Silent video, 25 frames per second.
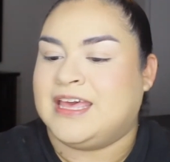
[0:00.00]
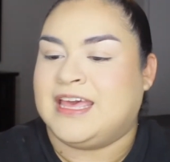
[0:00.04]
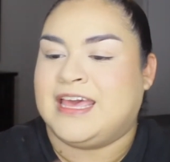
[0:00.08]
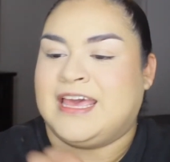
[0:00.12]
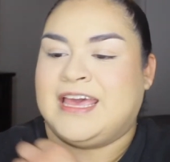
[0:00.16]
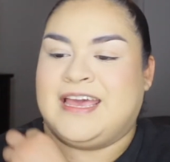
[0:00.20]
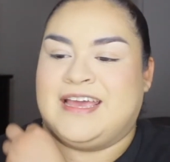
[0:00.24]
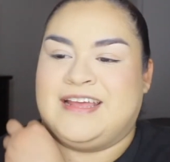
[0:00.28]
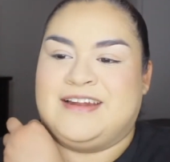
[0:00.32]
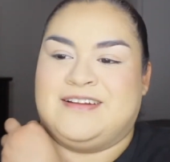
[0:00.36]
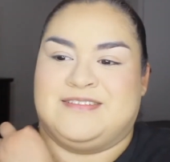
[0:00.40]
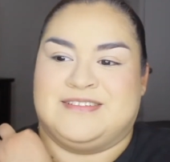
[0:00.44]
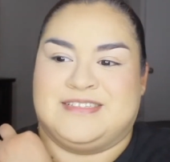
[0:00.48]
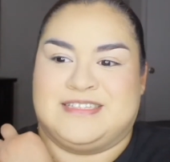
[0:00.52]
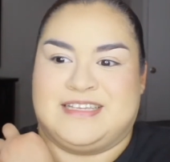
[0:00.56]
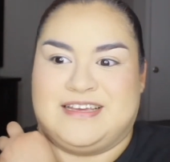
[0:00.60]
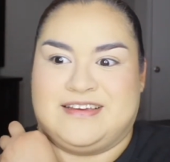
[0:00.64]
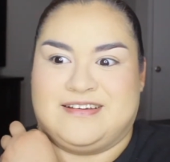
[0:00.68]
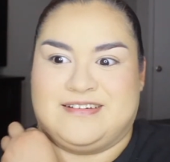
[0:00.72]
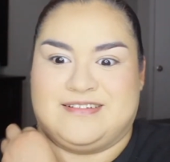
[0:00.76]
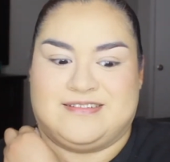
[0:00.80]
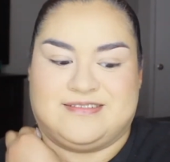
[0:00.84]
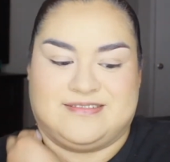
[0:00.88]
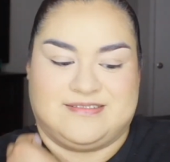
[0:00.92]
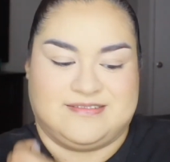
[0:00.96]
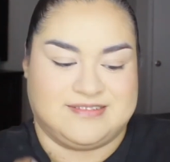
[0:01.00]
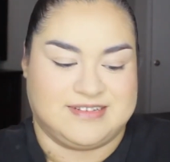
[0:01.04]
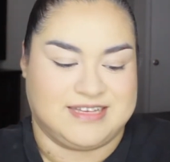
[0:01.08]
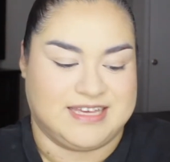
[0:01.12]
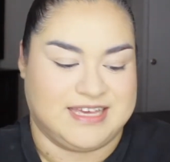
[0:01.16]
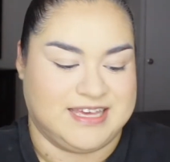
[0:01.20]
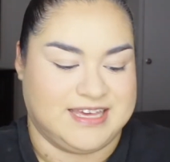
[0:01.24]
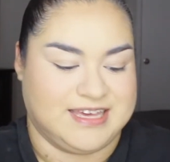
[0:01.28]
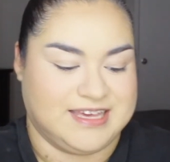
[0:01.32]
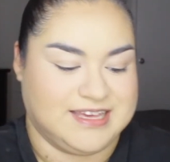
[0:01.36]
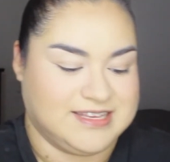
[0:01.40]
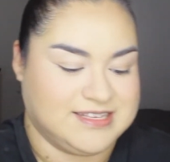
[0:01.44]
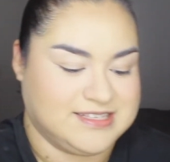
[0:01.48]
And I was like,
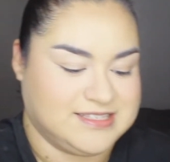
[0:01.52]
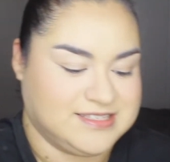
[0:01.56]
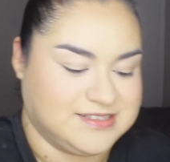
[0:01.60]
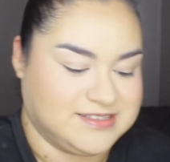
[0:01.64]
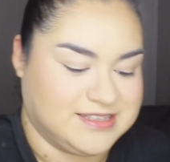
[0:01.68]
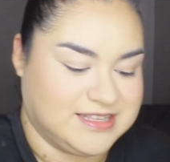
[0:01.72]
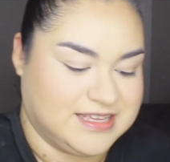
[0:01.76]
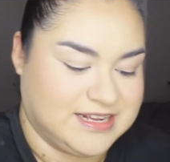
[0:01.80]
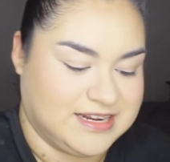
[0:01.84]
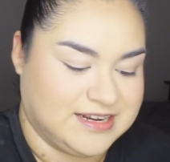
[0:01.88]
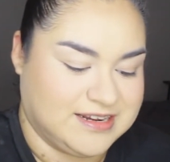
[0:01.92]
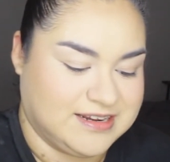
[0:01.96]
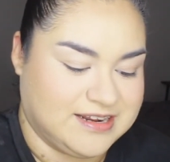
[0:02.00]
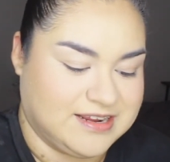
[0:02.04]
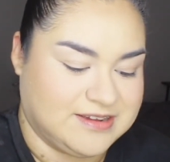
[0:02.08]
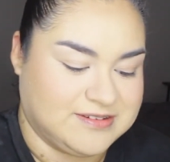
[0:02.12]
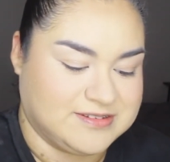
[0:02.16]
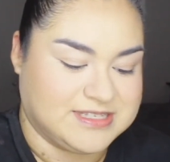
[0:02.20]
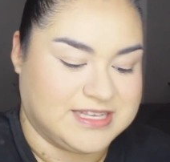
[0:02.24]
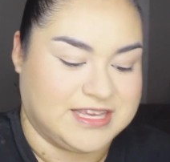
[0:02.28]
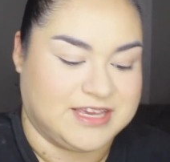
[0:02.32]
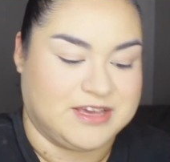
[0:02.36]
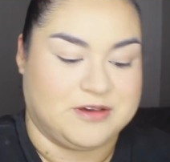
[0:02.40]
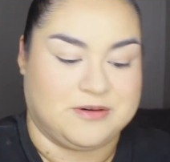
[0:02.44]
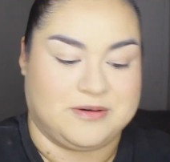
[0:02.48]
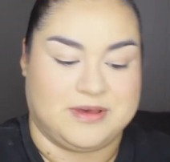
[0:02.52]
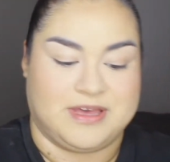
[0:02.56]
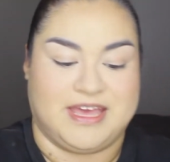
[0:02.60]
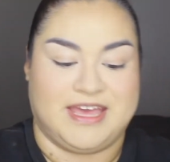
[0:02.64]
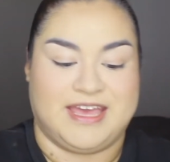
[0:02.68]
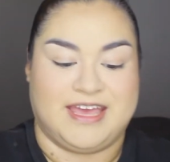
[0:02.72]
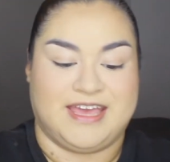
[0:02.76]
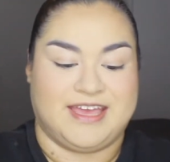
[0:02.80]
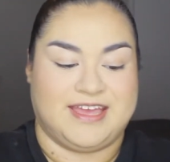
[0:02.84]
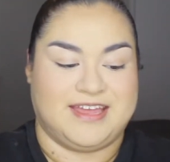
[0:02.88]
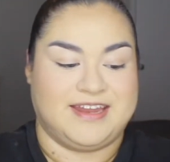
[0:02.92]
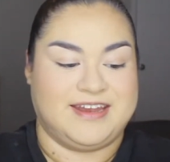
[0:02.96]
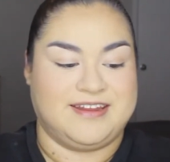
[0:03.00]
okay. So then I was like, go
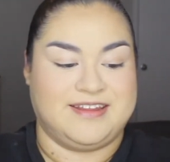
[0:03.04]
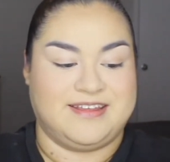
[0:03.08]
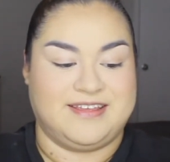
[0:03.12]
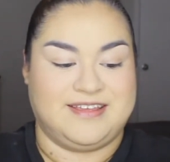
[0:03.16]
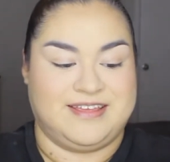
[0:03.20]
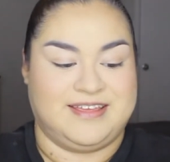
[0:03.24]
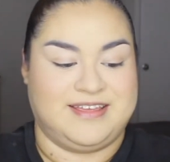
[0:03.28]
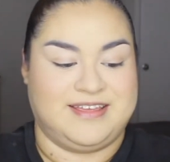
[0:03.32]
ahead,